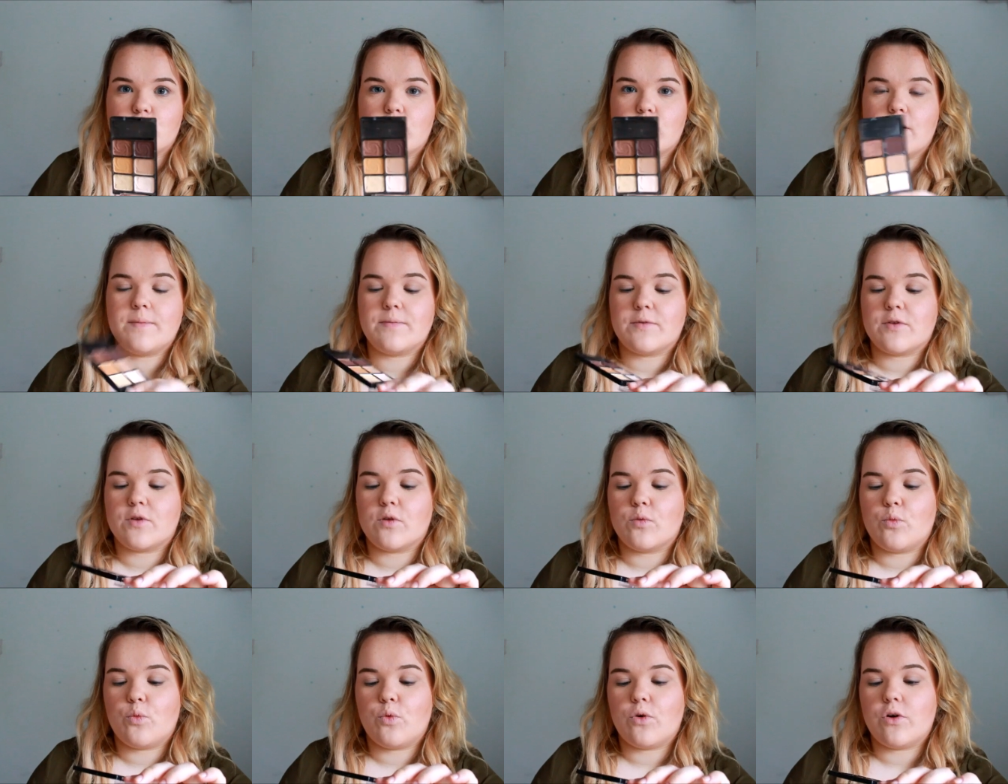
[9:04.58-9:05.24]

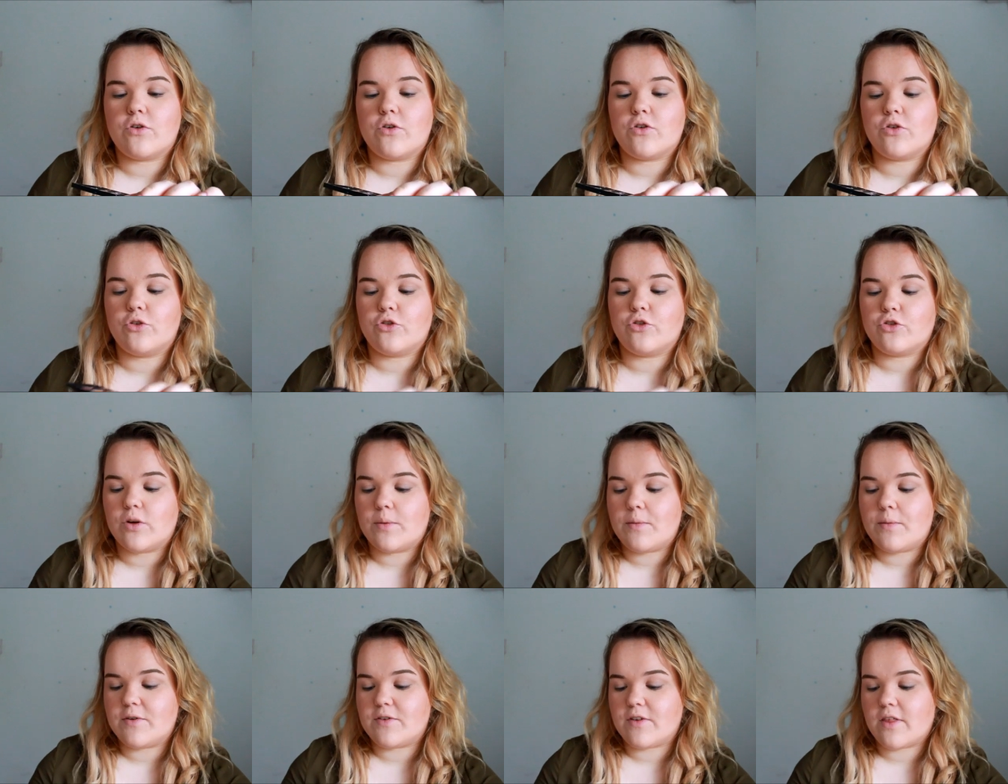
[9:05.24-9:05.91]
greens, and one or two
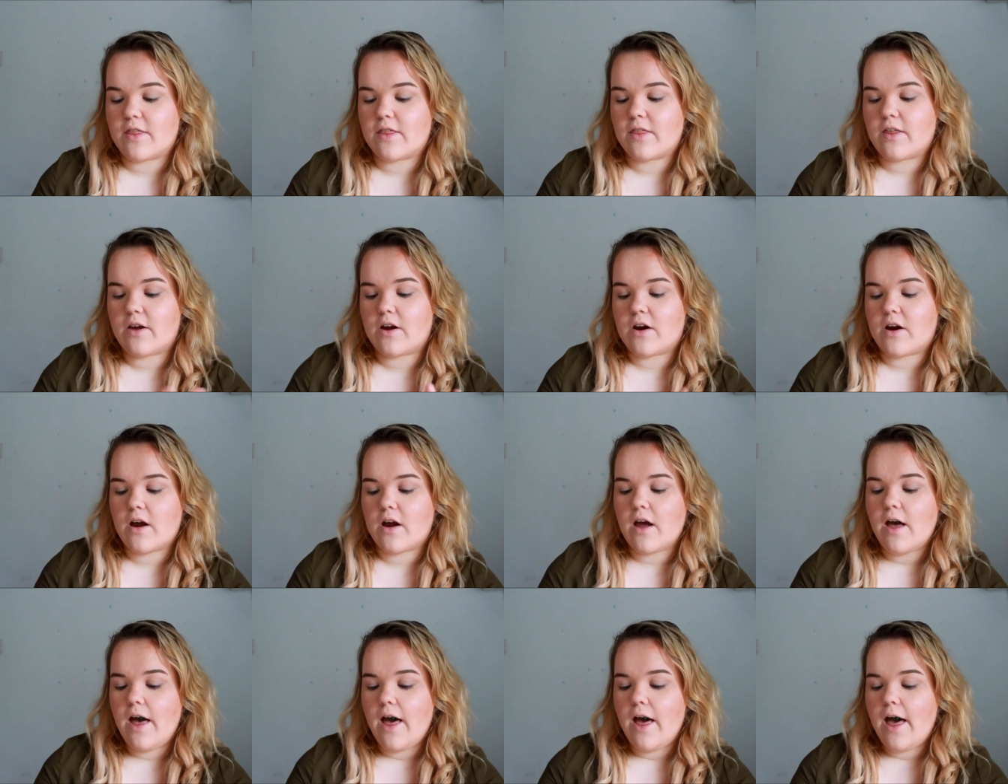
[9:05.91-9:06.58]
shimmers in
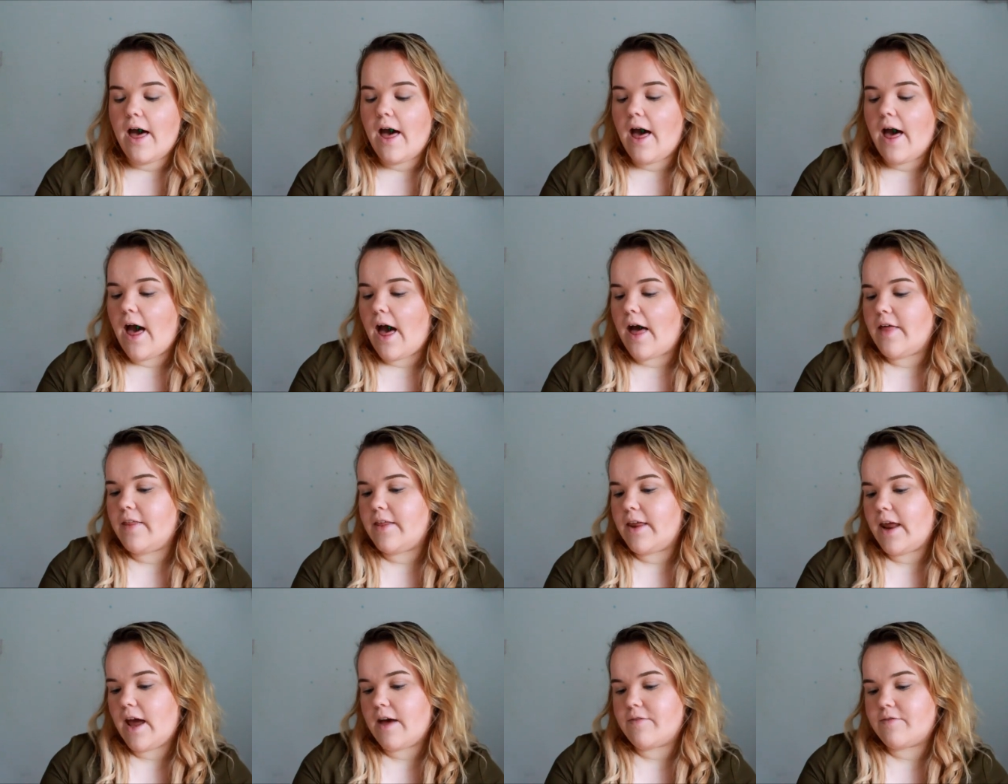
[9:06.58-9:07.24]
there.
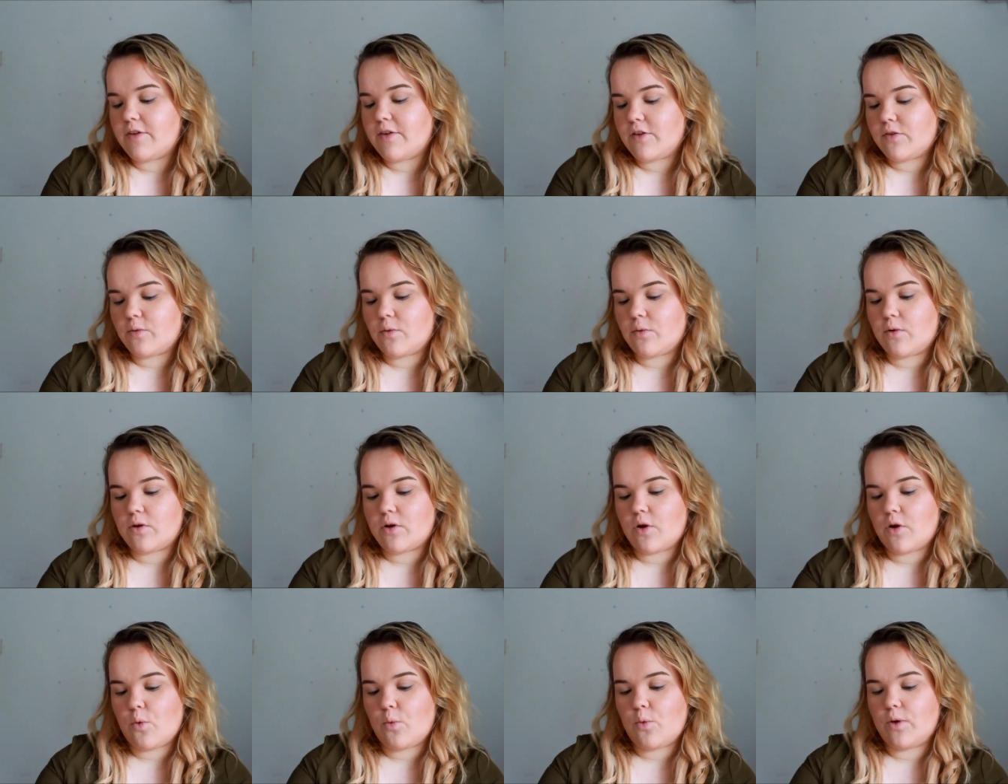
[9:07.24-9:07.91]
And then I have this
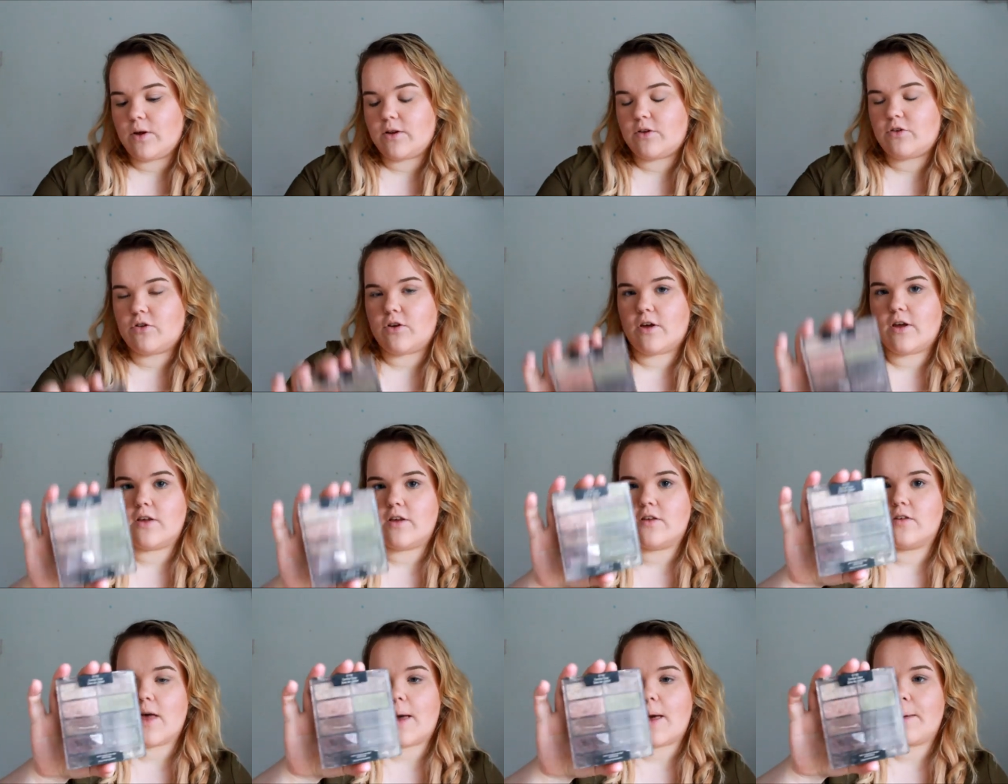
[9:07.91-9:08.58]
one, which
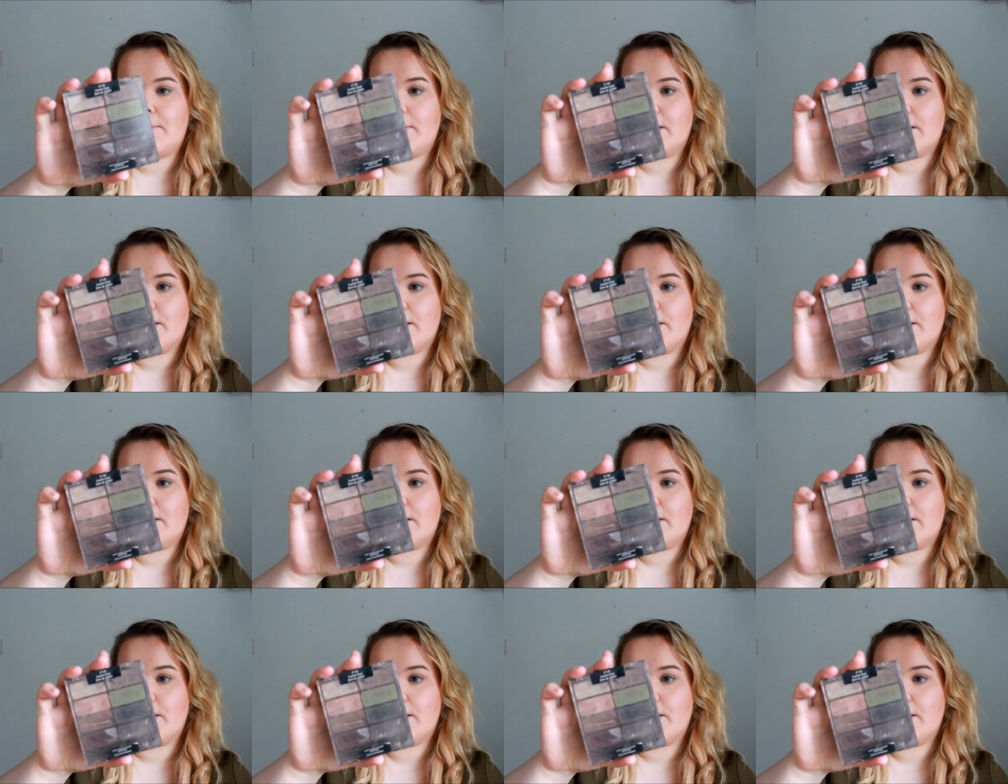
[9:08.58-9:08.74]
is a